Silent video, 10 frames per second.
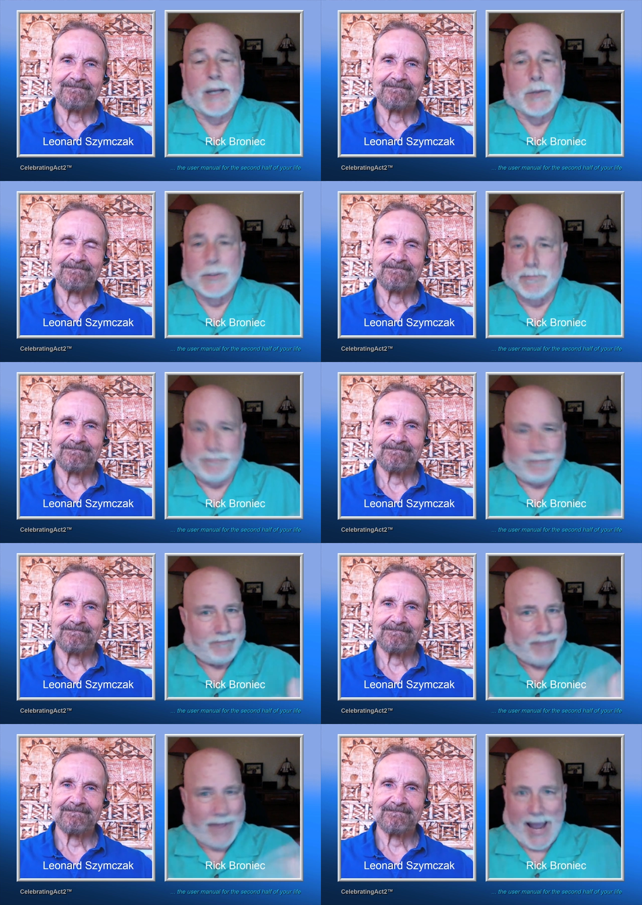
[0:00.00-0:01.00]
Speaker 1: I was
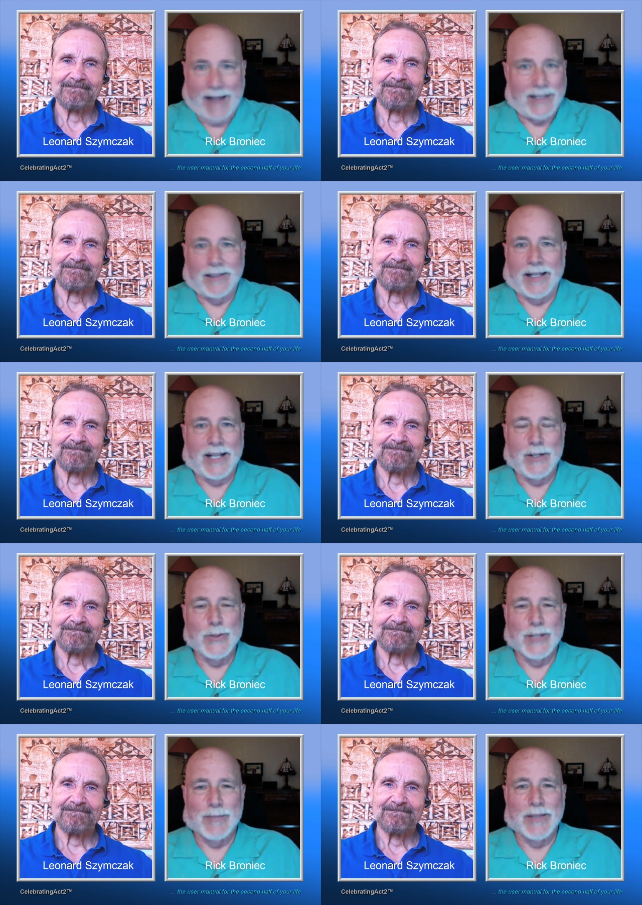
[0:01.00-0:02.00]
acting like I knew
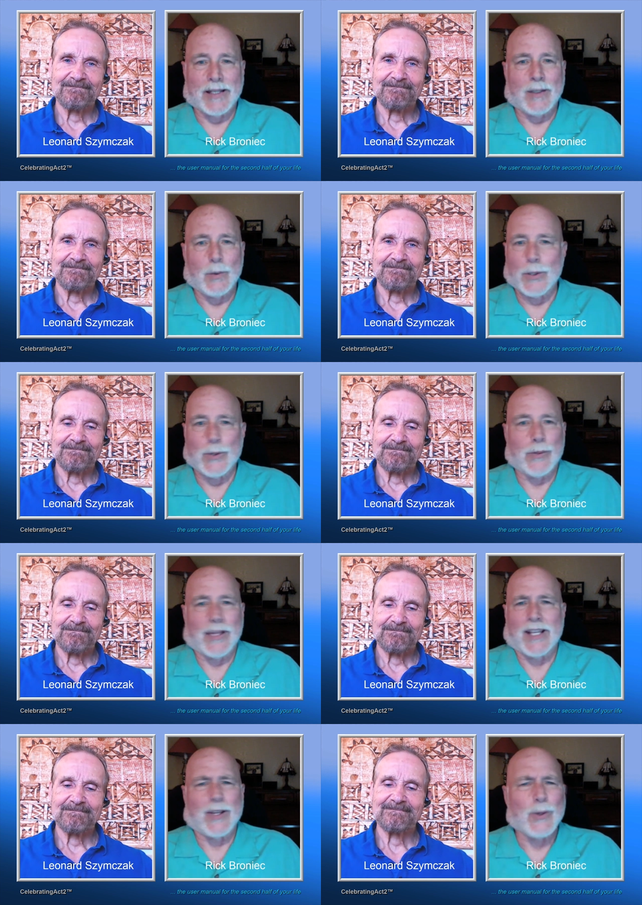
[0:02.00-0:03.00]
something, who do you
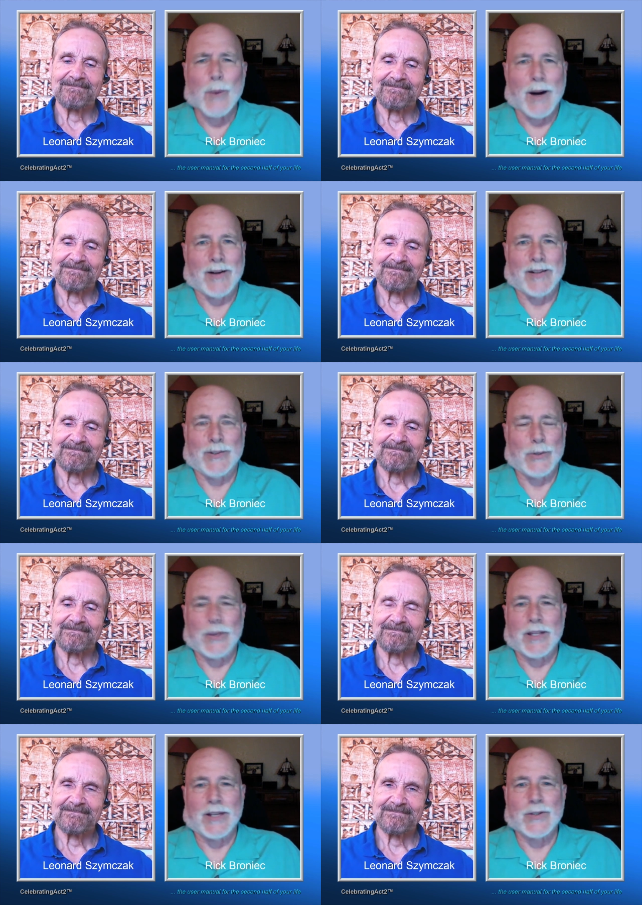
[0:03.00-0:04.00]
think you are? You know, you
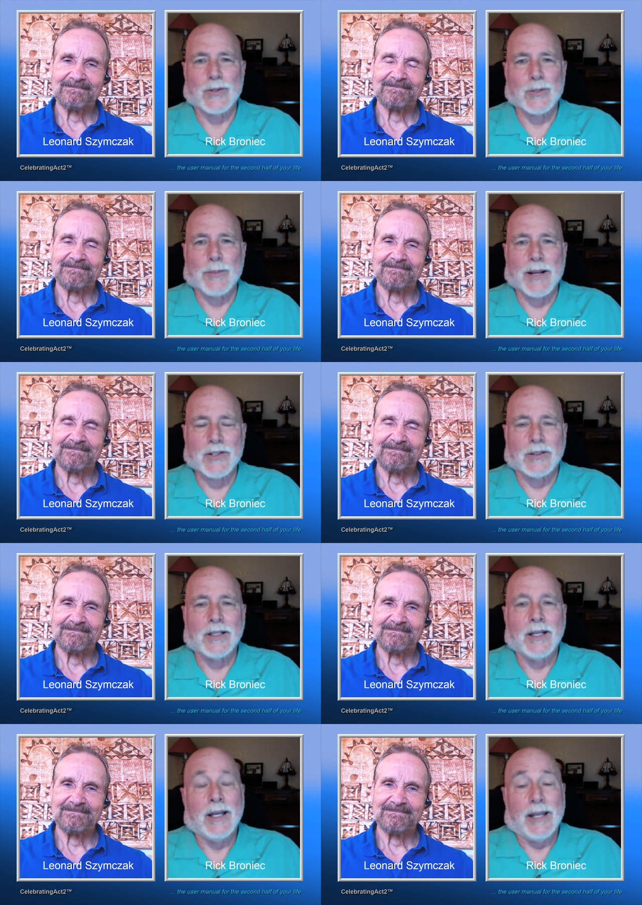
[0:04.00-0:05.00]
think you're so special.
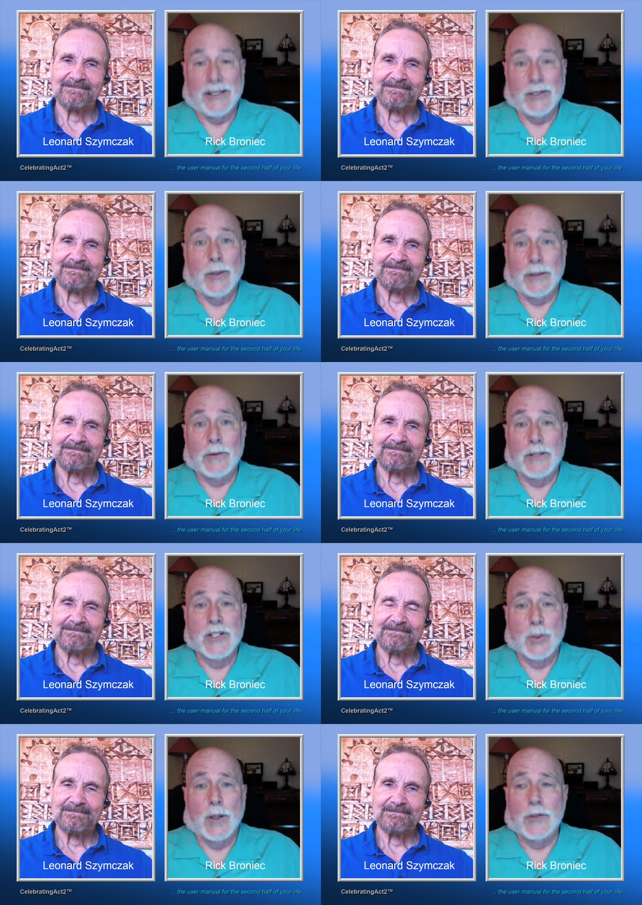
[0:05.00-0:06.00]
And so I learned to
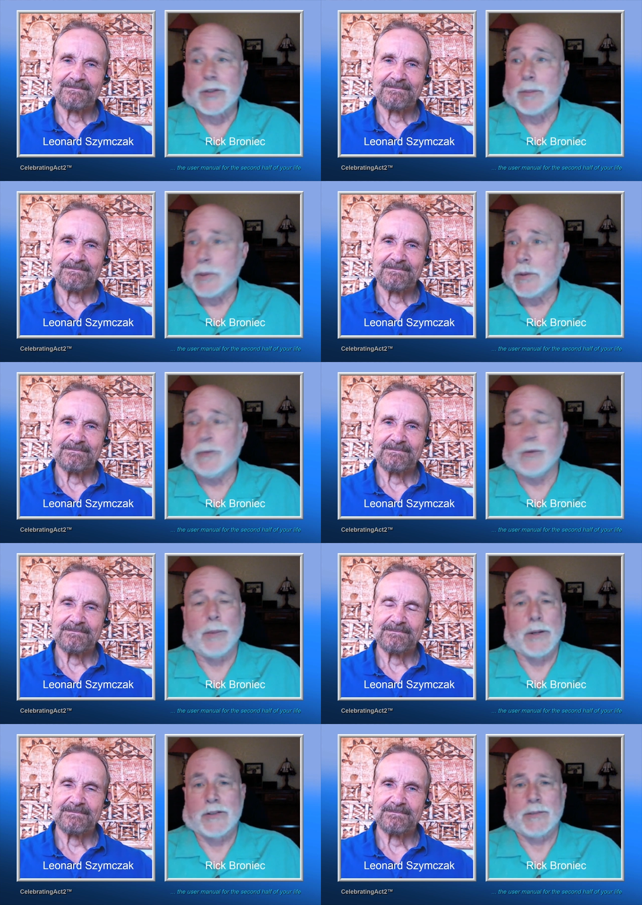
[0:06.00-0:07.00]
squelch the beautiful
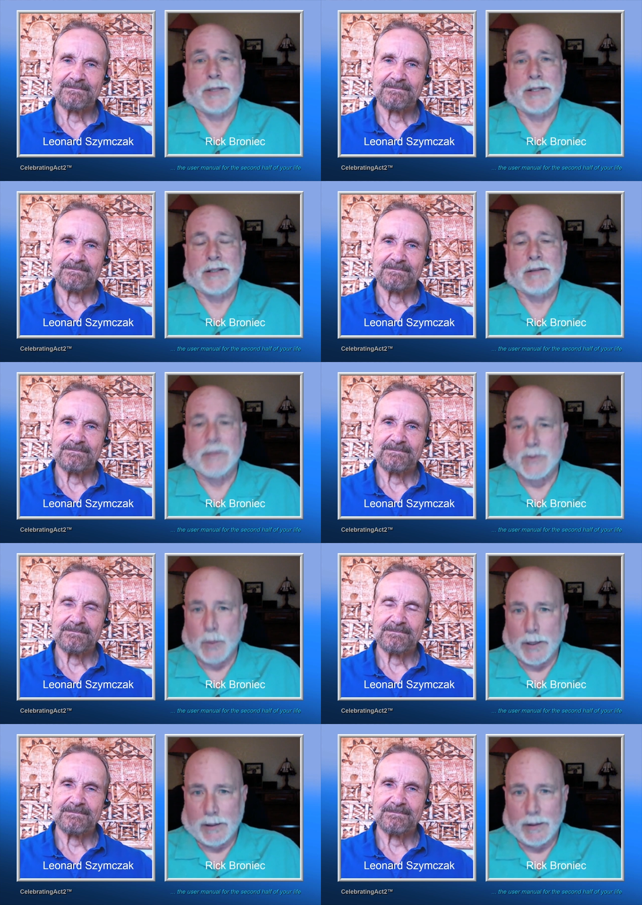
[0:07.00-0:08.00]
parts of myself as
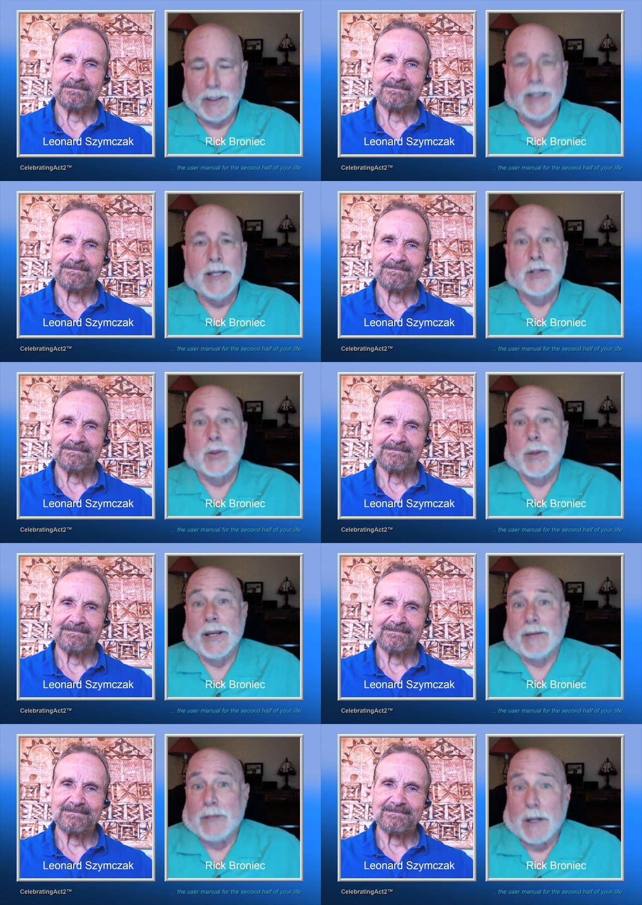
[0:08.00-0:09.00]
well. So we
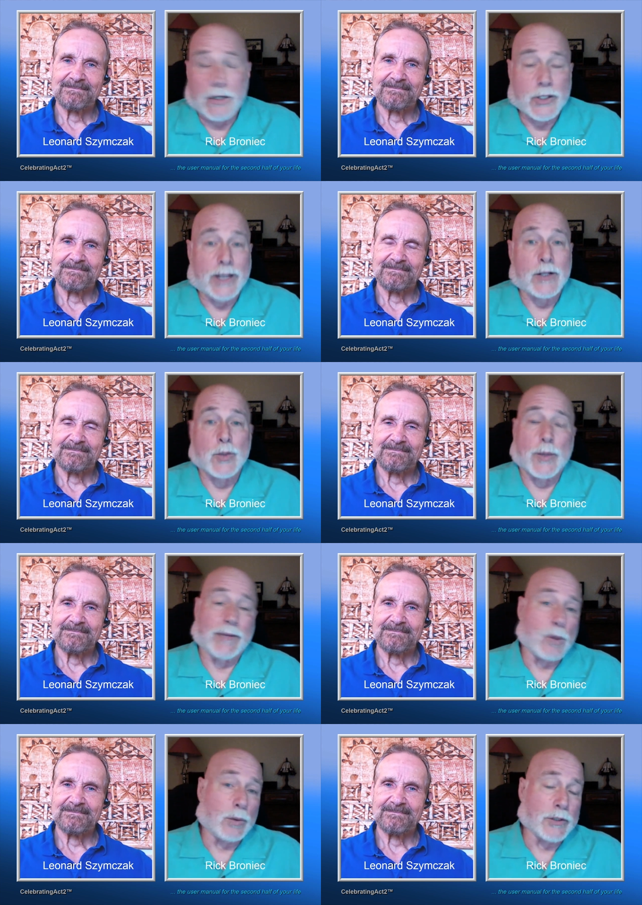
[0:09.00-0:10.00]
have dark shadows, we
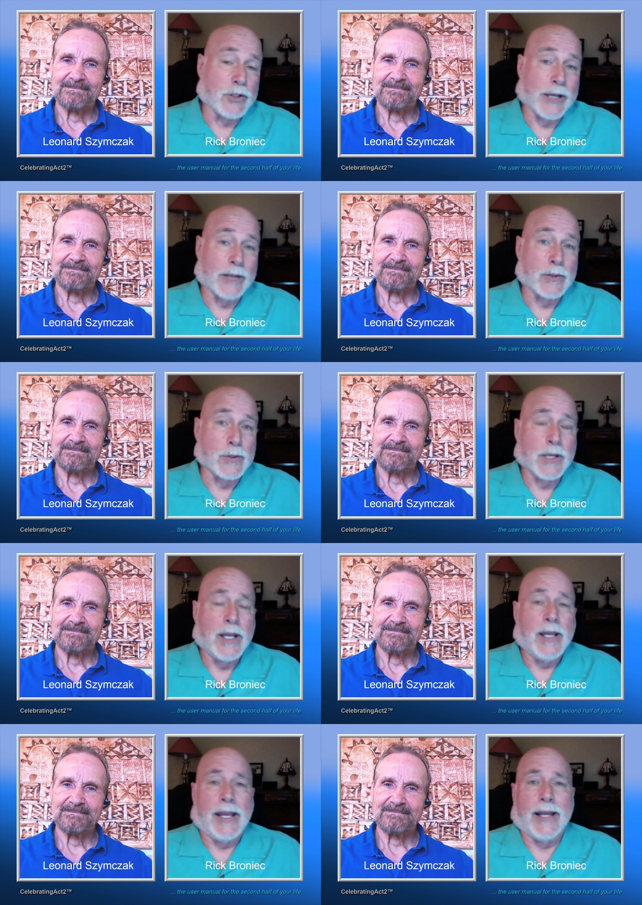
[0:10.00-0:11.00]
have golden shadows,
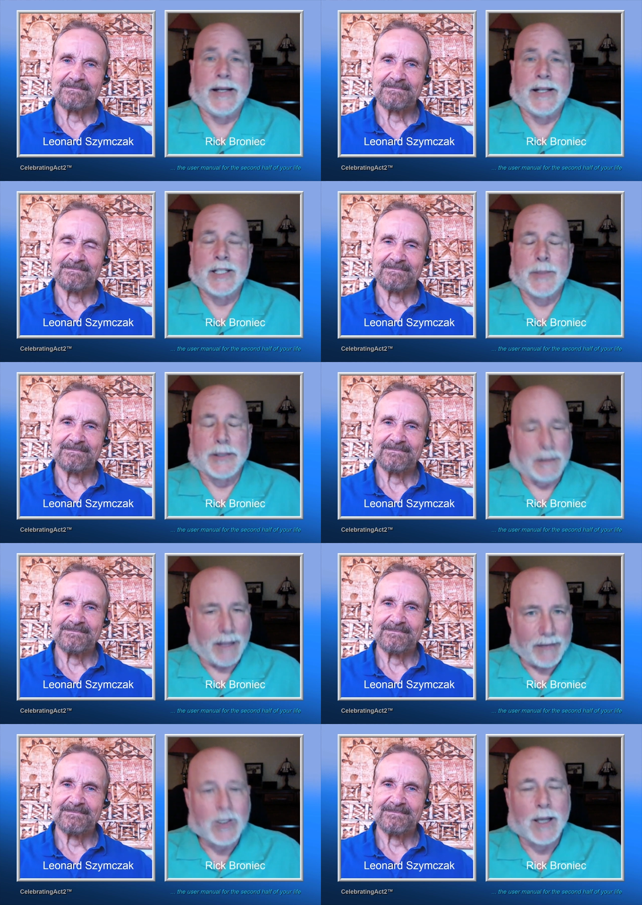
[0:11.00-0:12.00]
and it's been a
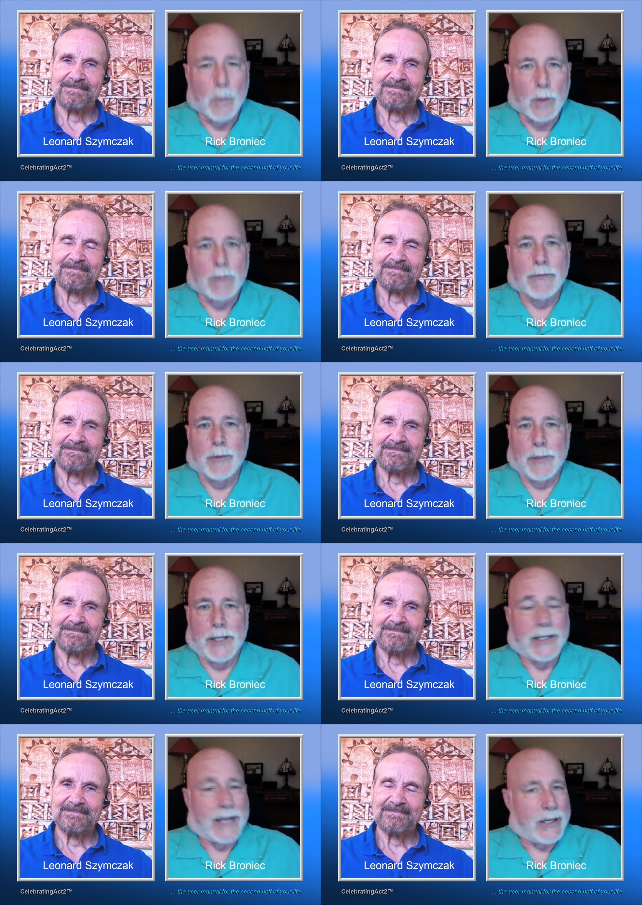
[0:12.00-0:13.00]
lifetime work for
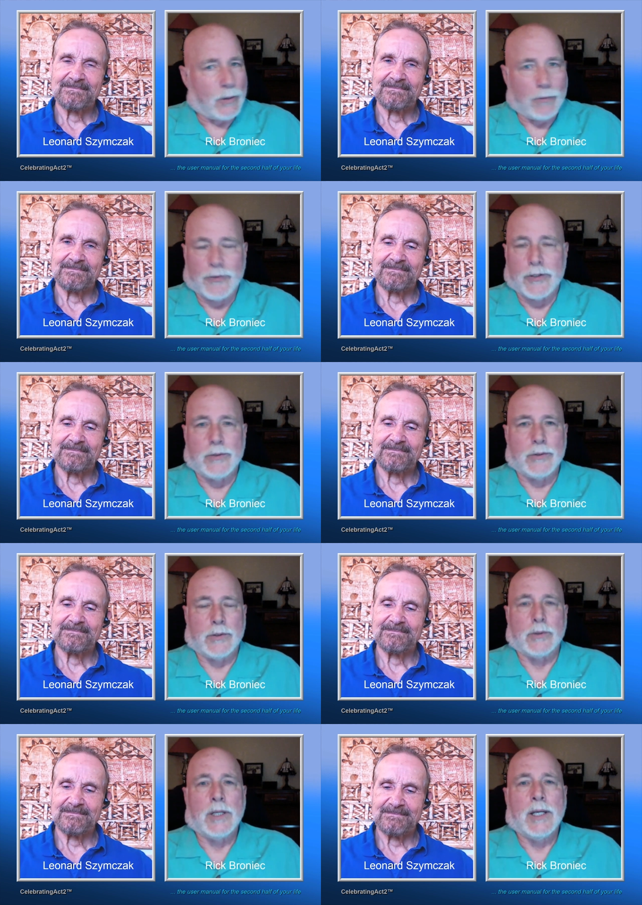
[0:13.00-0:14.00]
me, and I know for you
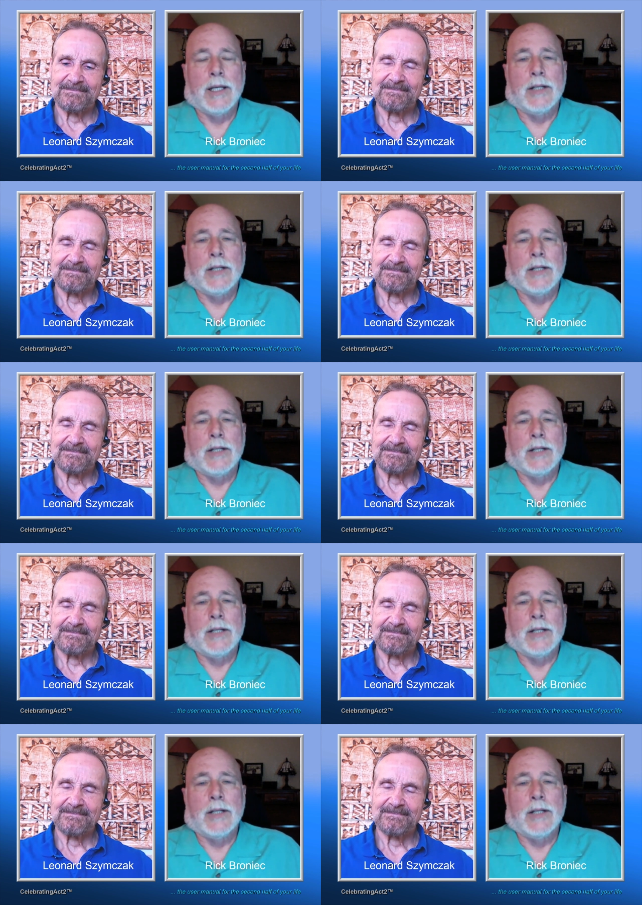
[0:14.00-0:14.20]
too,